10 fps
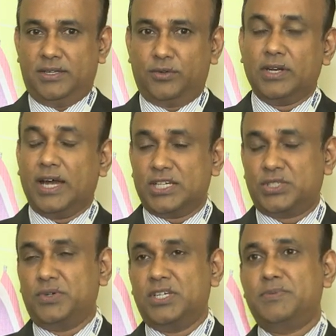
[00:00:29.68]
During
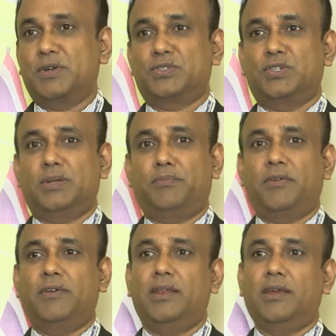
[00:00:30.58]
last 2 years, because of the
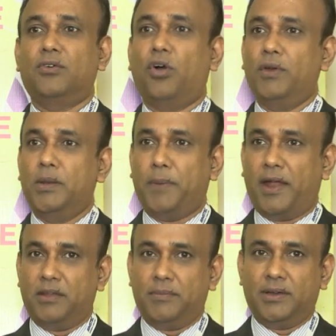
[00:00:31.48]
prevailing COVID
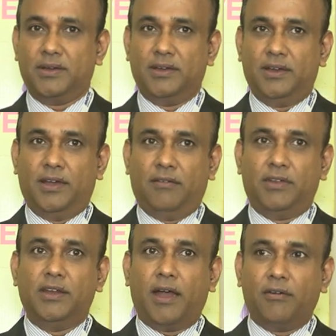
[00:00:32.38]
pandemic,
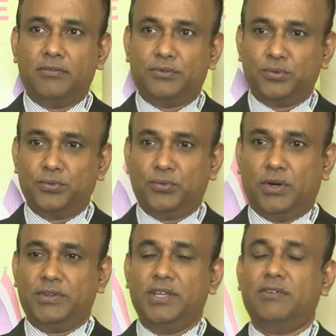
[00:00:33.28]
we didn't have
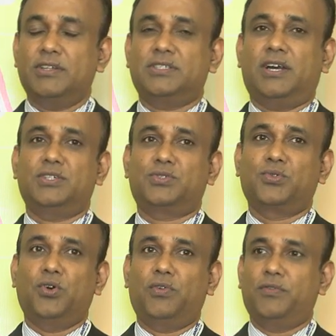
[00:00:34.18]
the chance to
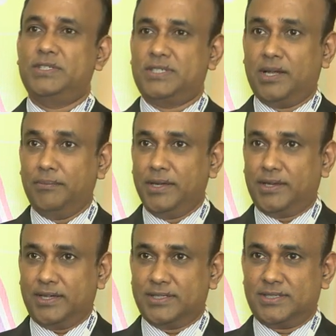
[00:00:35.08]
go for physical
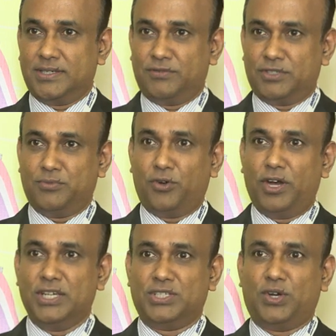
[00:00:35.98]
meetings, just more
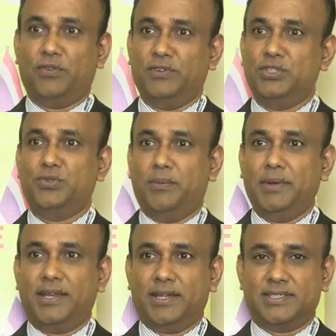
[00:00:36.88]
or less or virtual
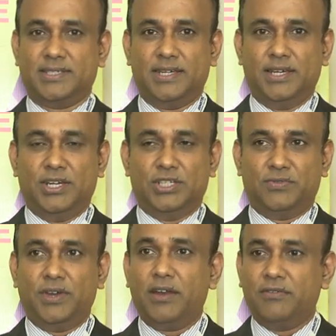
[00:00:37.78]
meetings.
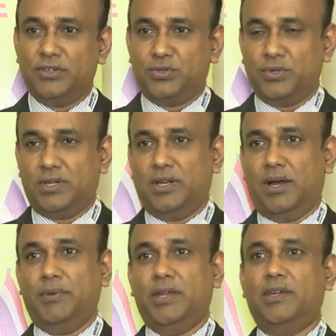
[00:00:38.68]
So we had virtual
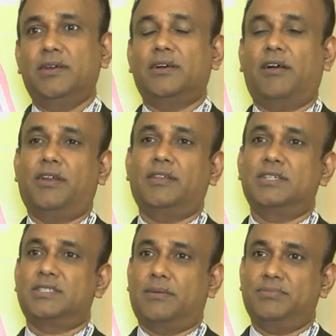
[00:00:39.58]
meeting covering
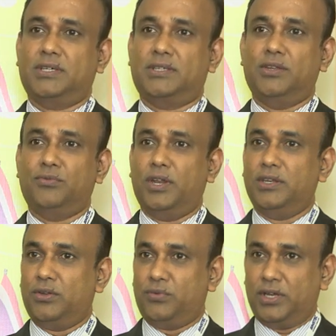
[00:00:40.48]
this subject in
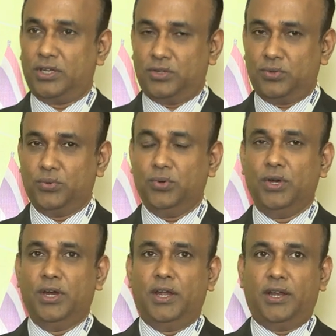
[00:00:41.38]
2022.
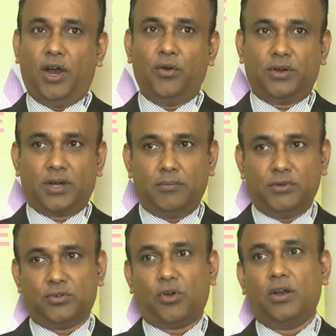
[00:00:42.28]
Now we have come
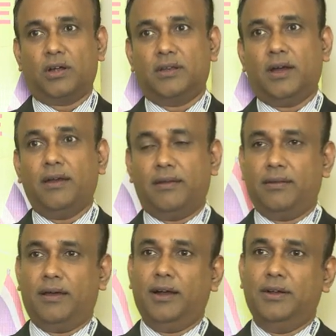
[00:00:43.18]
here to Kolkata,
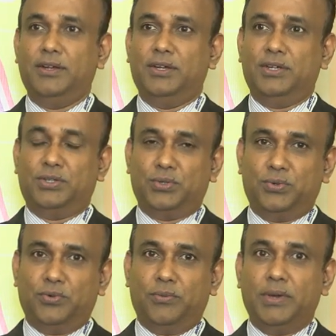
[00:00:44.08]
India,
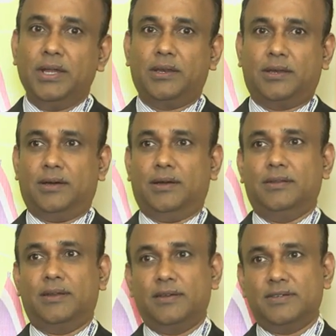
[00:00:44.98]
to meet
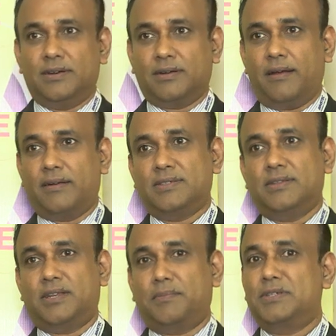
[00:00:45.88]
the regional countries
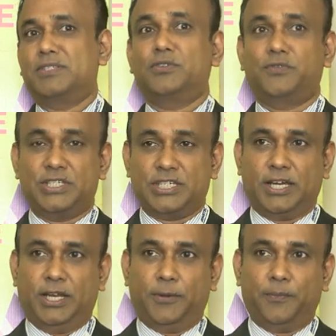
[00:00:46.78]
and the representatives
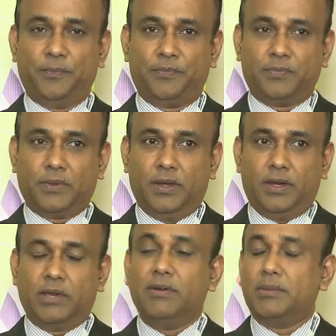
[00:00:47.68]
physically.
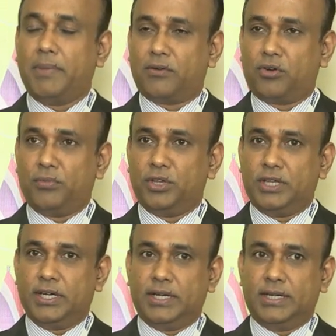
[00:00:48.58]
Given the backdrop of
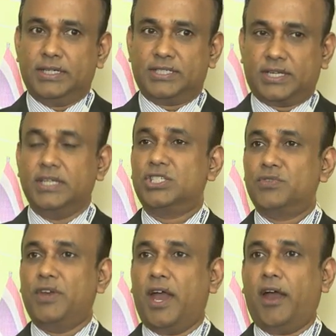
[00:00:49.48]
the
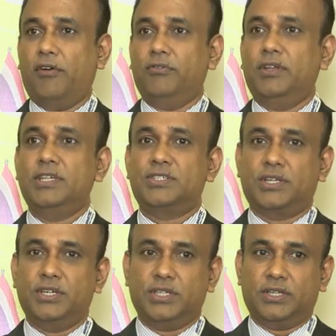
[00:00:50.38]
strengths we have in this
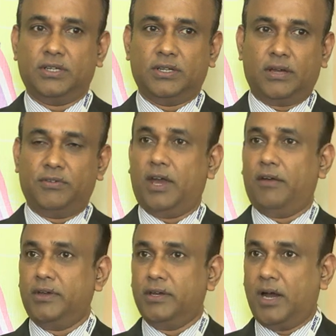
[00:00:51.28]
region, we are
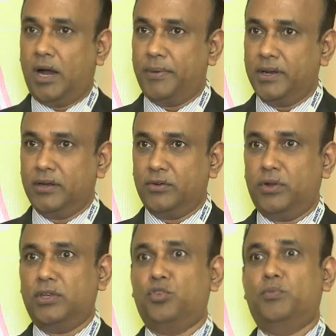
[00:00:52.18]
harboring
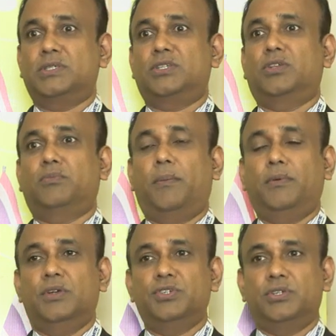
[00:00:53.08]
22% of the
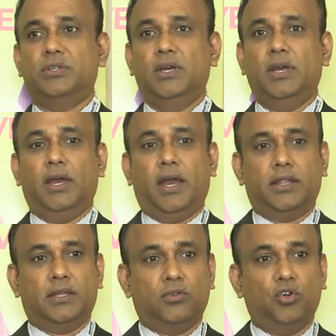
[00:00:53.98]
population,
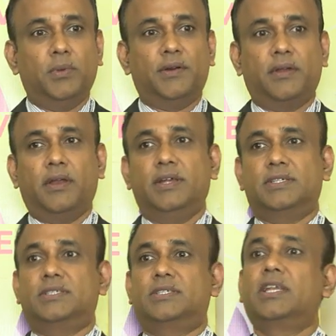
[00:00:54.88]
and the global trade
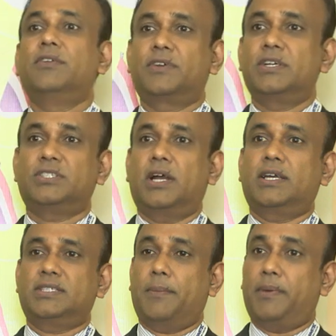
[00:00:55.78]
is a significant
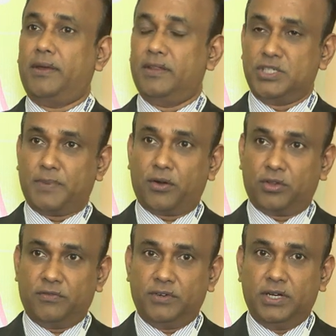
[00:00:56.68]
chunk is happening in this part
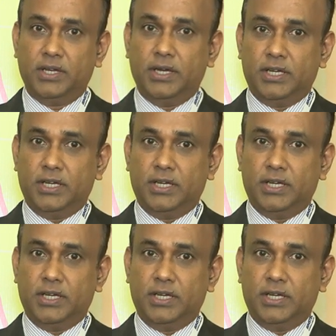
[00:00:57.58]
of the world.